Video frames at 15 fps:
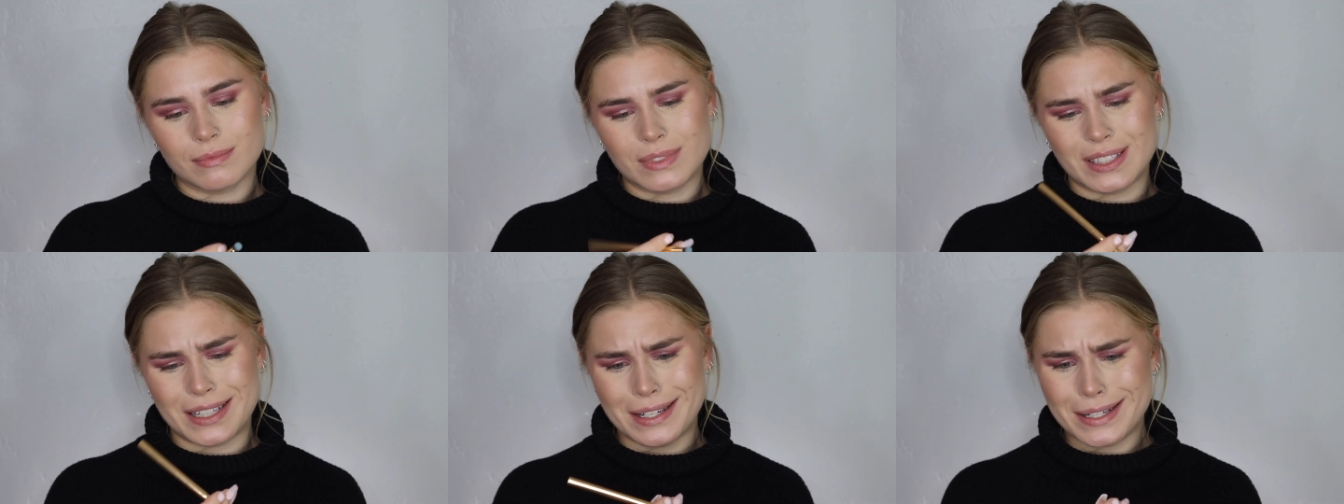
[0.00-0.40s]

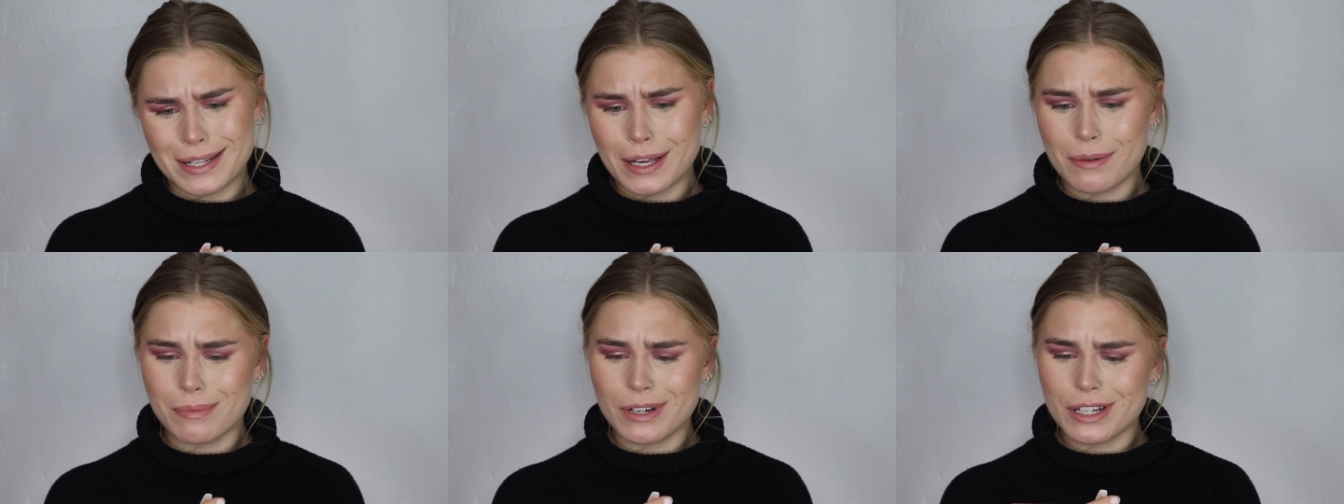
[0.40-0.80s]

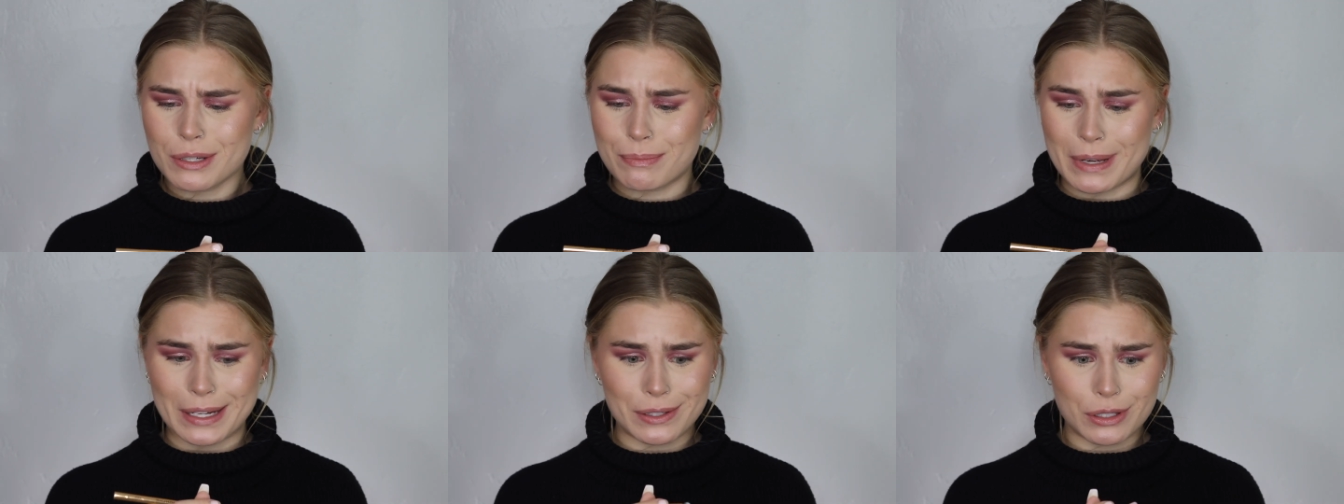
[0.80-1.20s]
detail
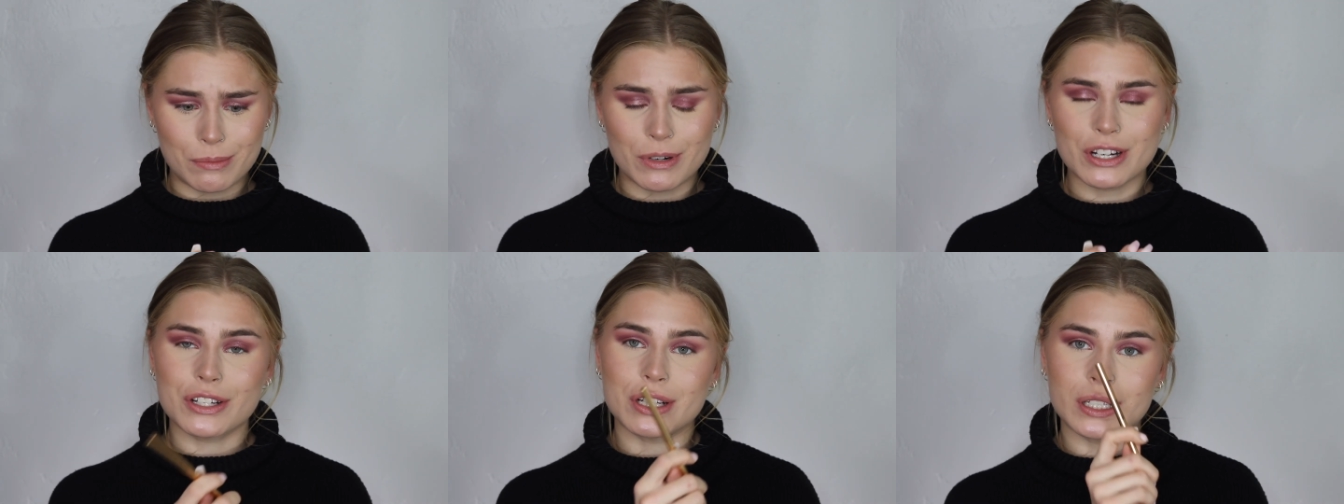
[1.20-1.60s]
brush, pencil
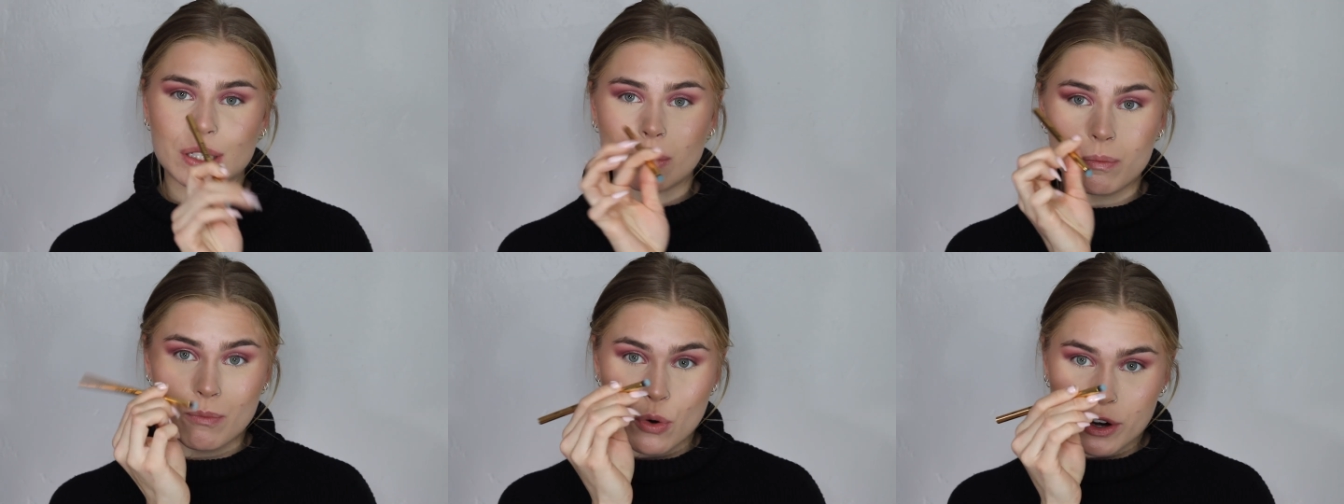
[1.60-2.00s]
brush. It's
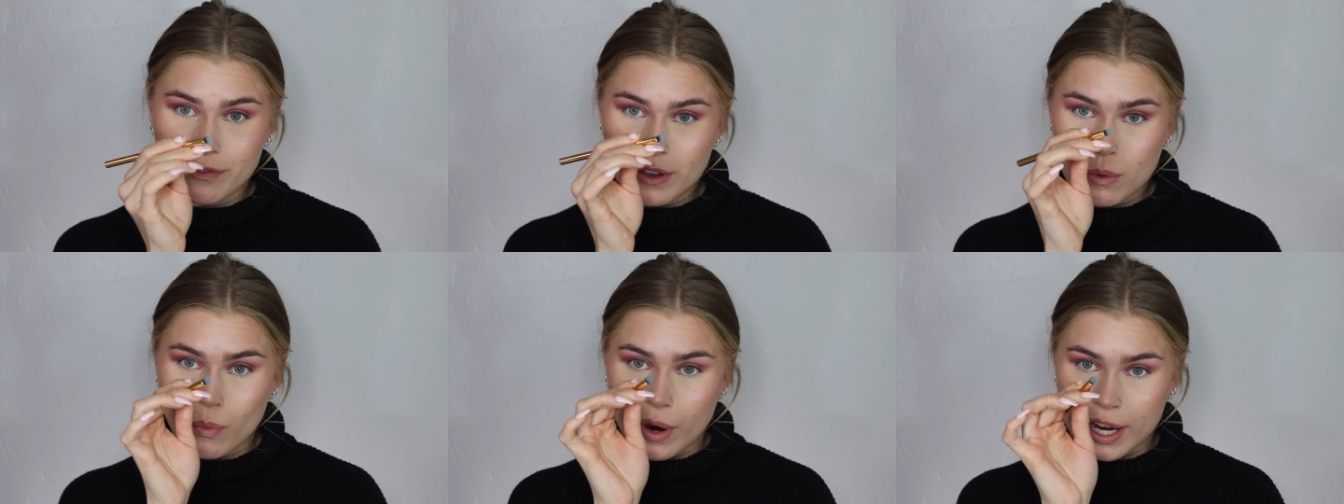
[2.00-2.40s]
a
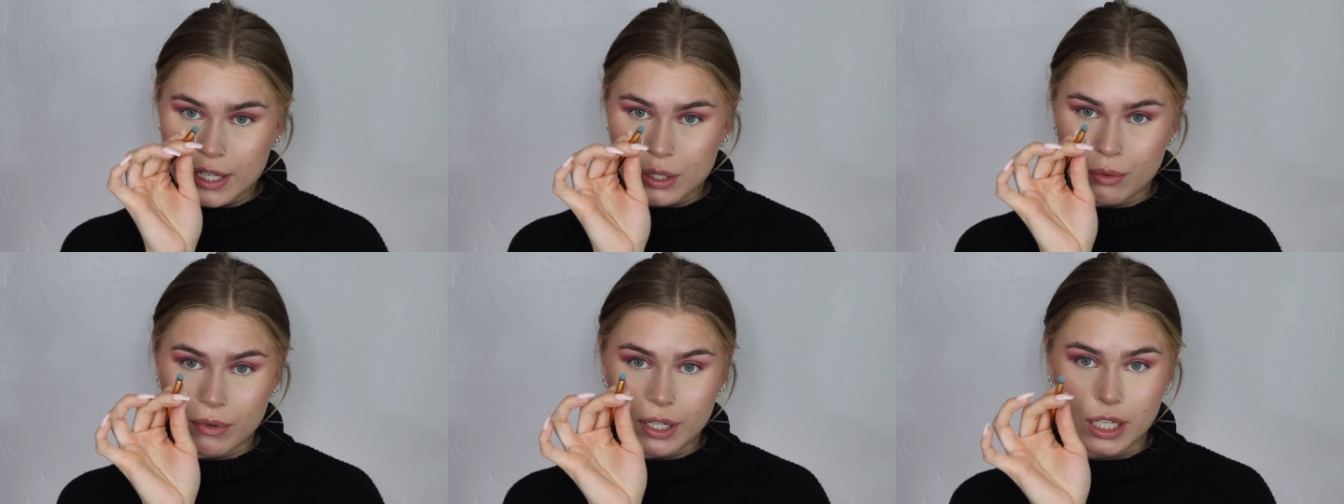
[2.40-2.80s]
Morphe
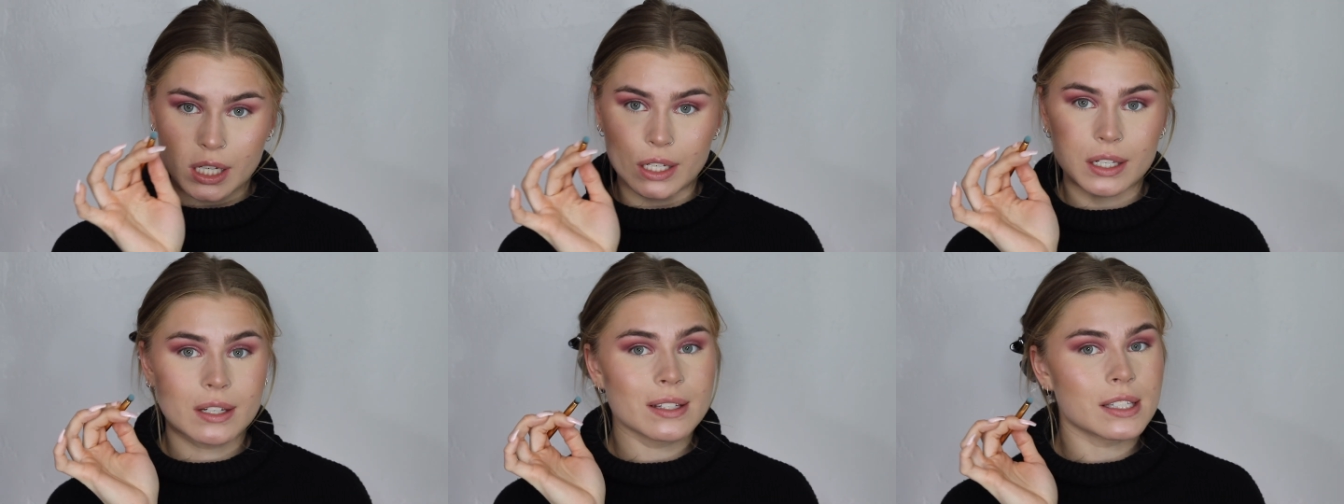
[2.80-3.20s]
Y20.